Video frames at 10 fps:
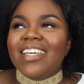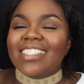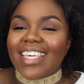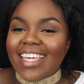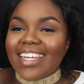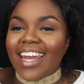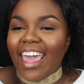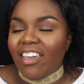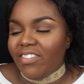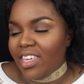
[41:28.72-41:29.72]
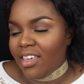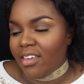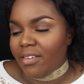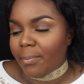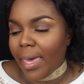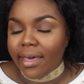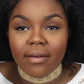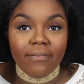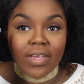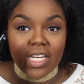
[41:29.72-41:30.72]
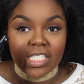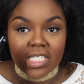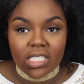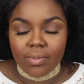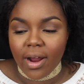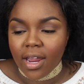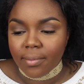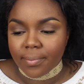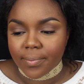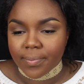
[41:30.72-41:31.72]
Scandinavia Makeup Finishing Spray.